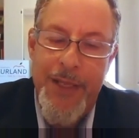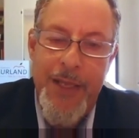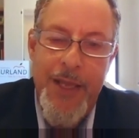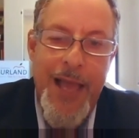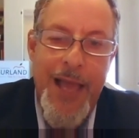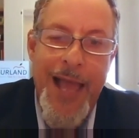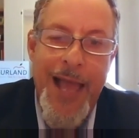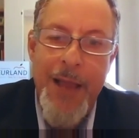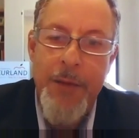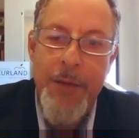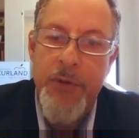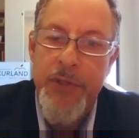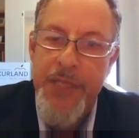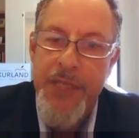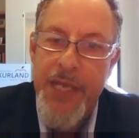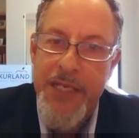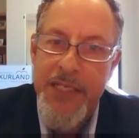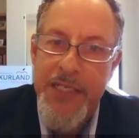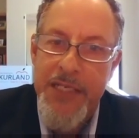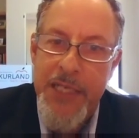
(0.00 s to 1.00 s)
I will
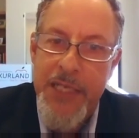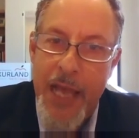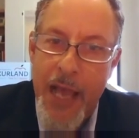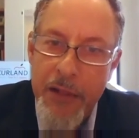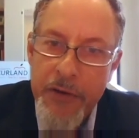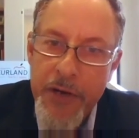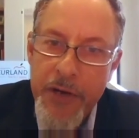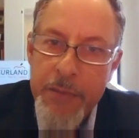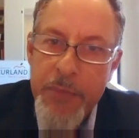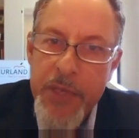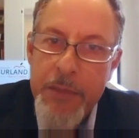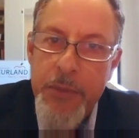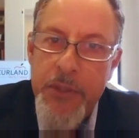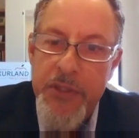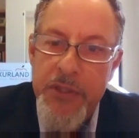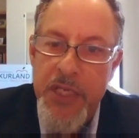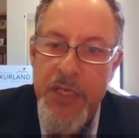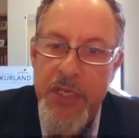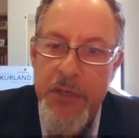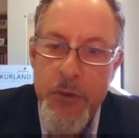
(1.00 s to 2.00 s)
not tolerate people
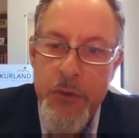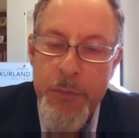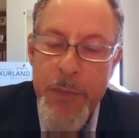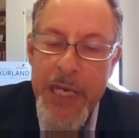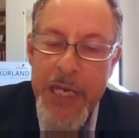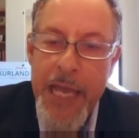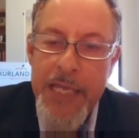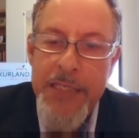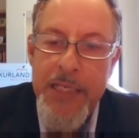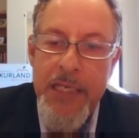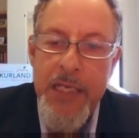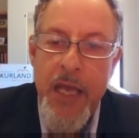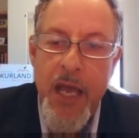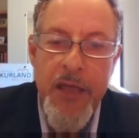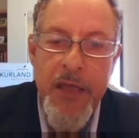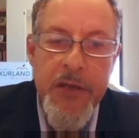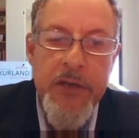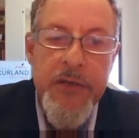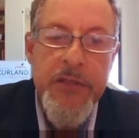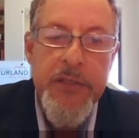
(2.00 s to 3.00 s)
dehumanizing
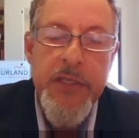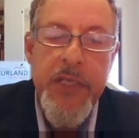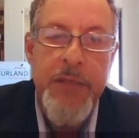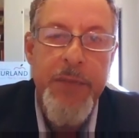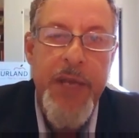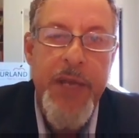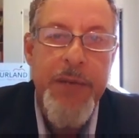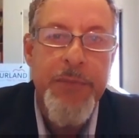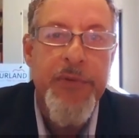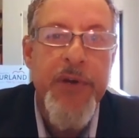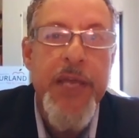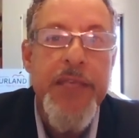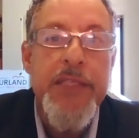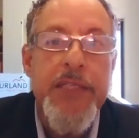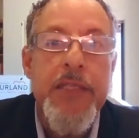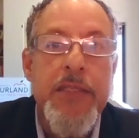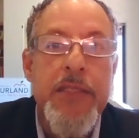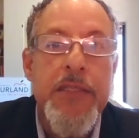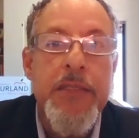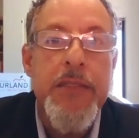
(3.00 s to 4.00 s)
others in my
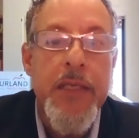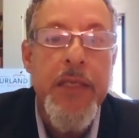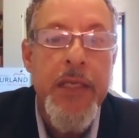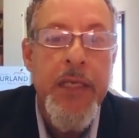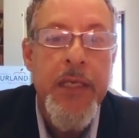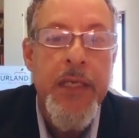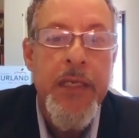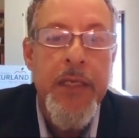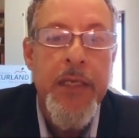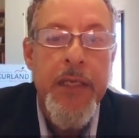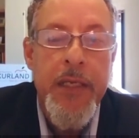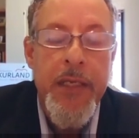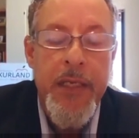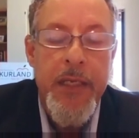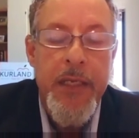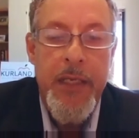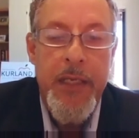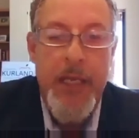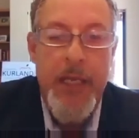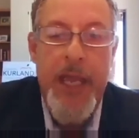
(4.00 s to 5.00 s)
presence,
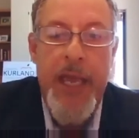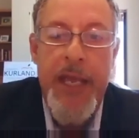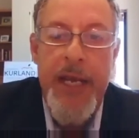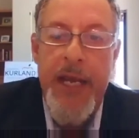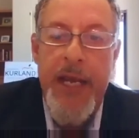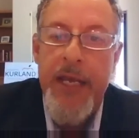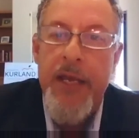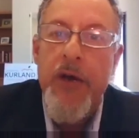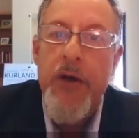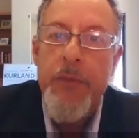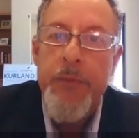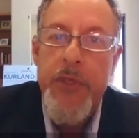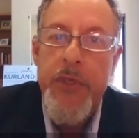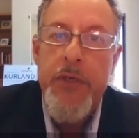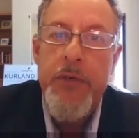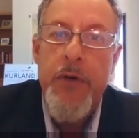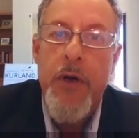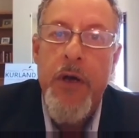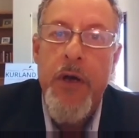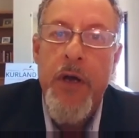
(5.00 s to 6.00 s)
and I hope you
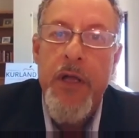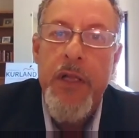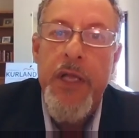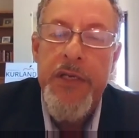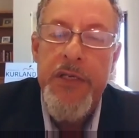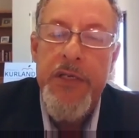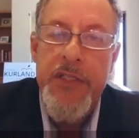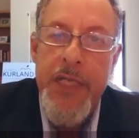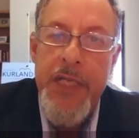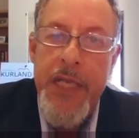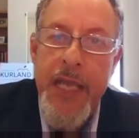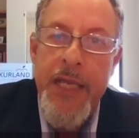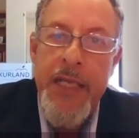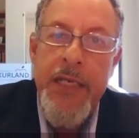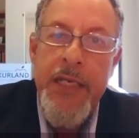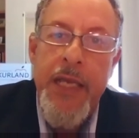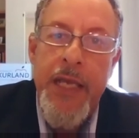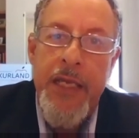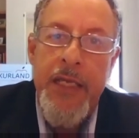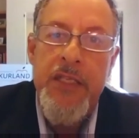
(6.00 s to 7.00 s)
all understand
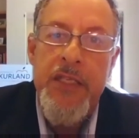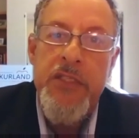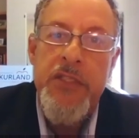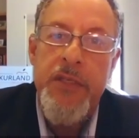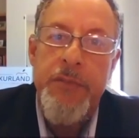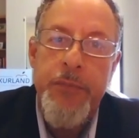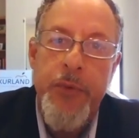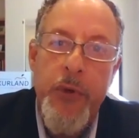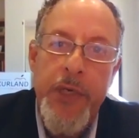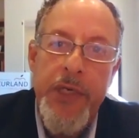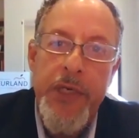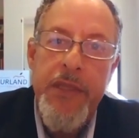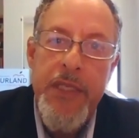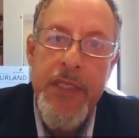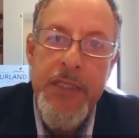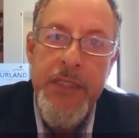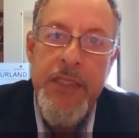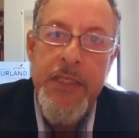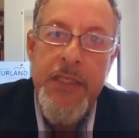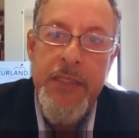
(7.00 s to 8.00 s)
and can support this
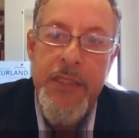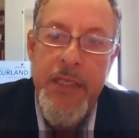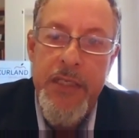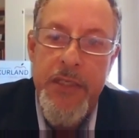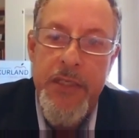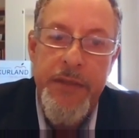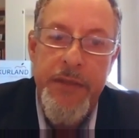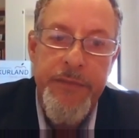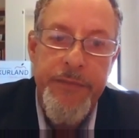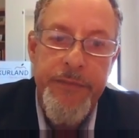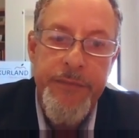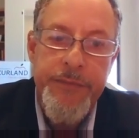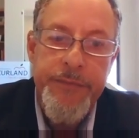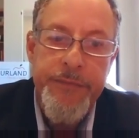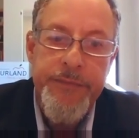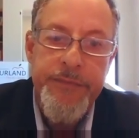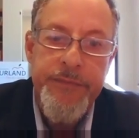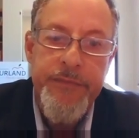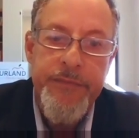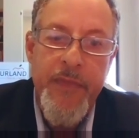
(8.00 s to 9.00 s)
decision.
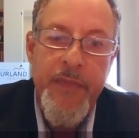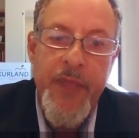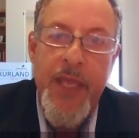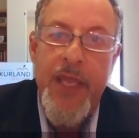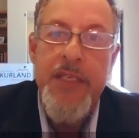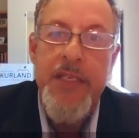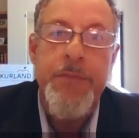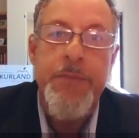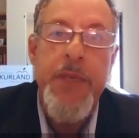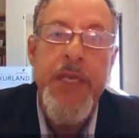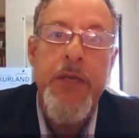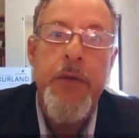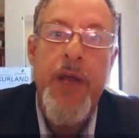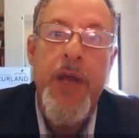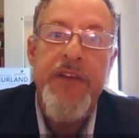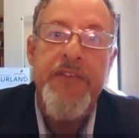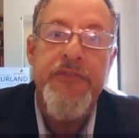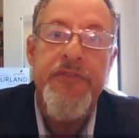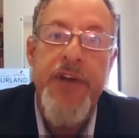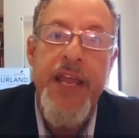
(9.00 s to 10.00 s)
And to be quite
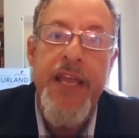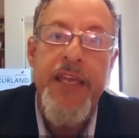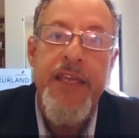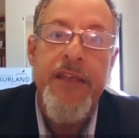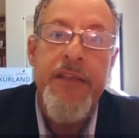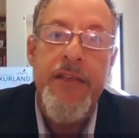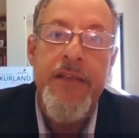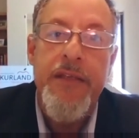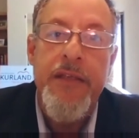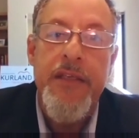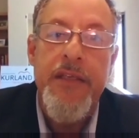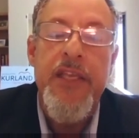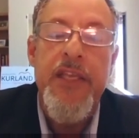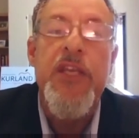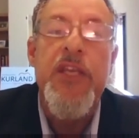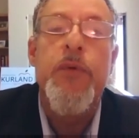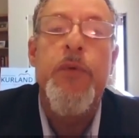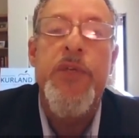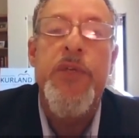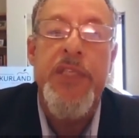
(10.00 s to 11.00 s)
frank,
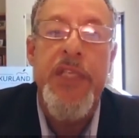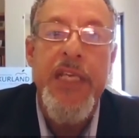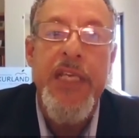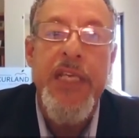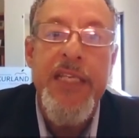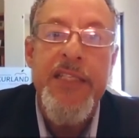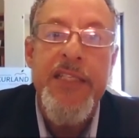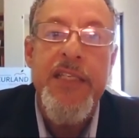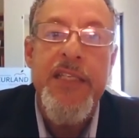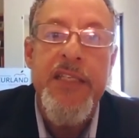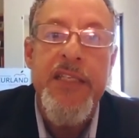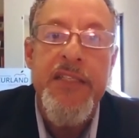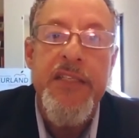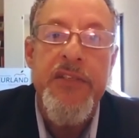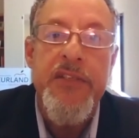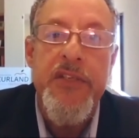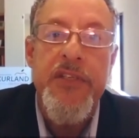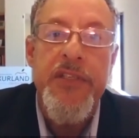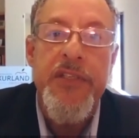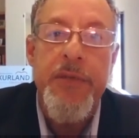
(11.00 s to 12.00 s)
it was an easy
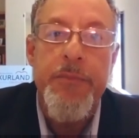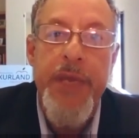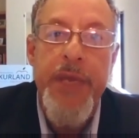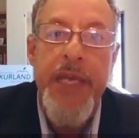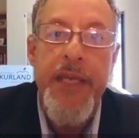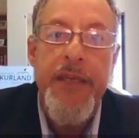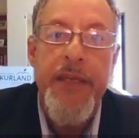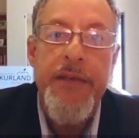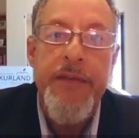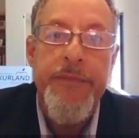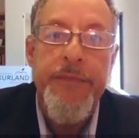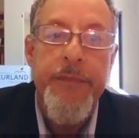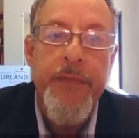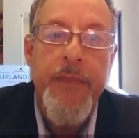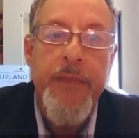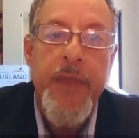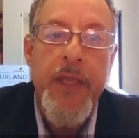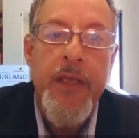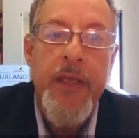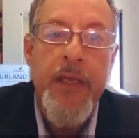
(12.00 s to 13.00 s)
decision to make.
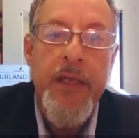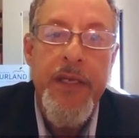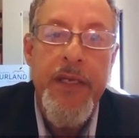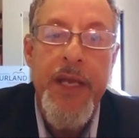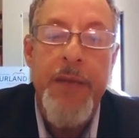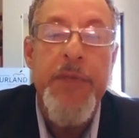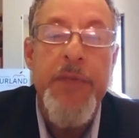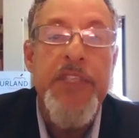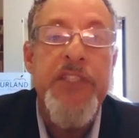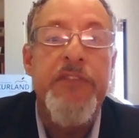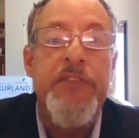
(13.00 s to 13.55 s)
Now, Mr.